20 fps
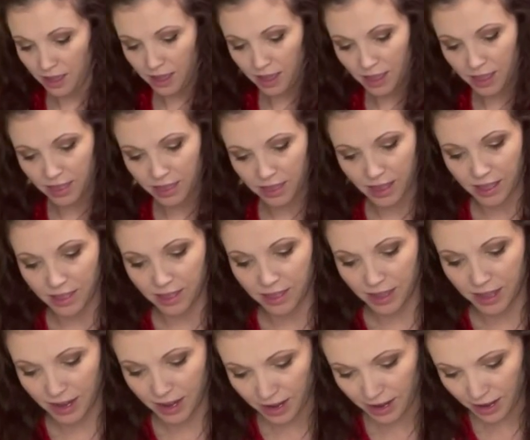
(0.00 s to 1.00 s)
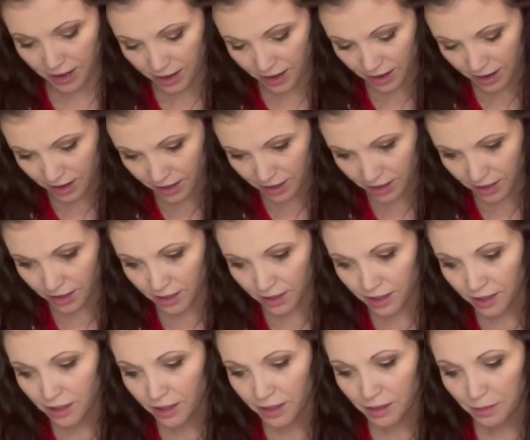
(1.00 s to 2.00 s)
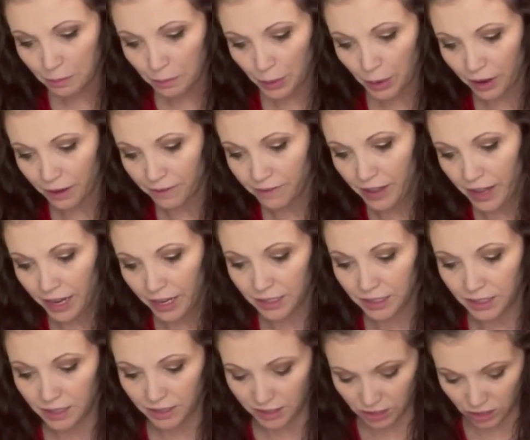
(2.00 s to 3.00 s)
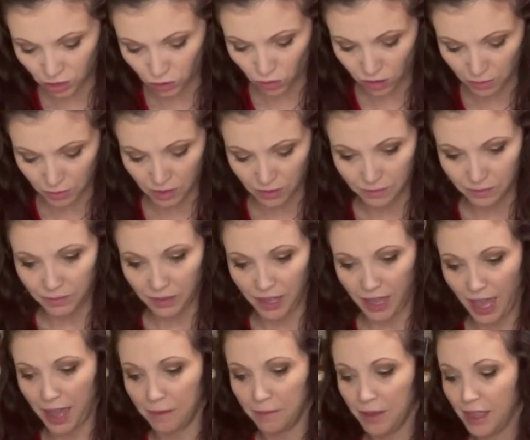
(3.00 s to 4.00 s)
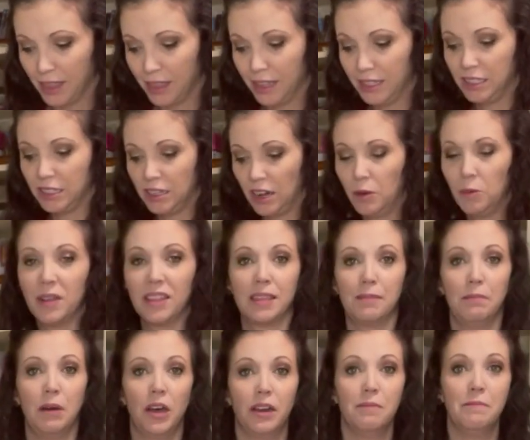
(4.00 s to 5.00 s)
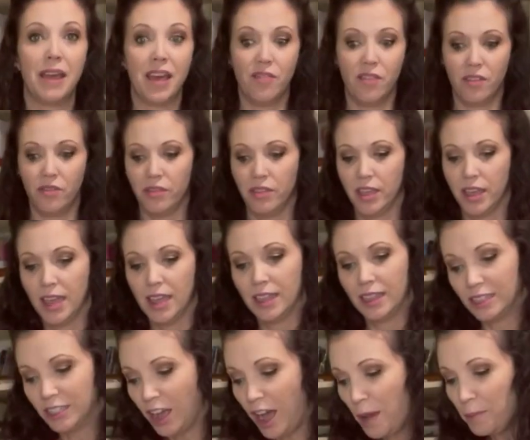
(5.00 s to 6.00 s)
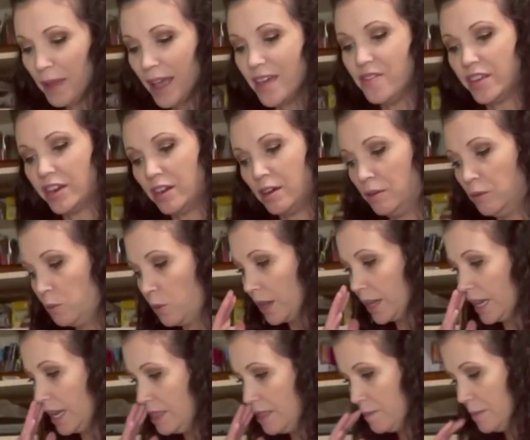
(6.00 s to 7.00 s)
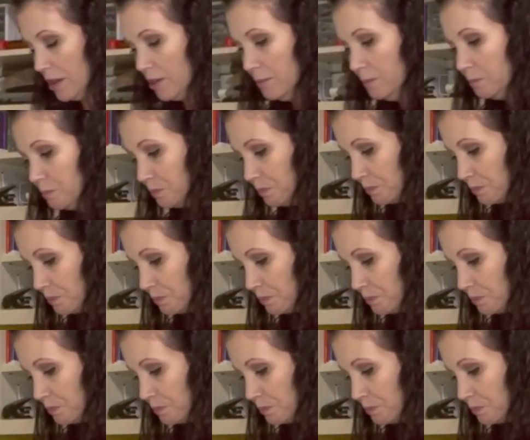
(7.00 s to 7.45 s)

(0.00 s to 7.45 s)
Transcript: And then there. Perfect. It's adorable. Okay, let's start with the bottom and then the top, and then I'll work in the middle.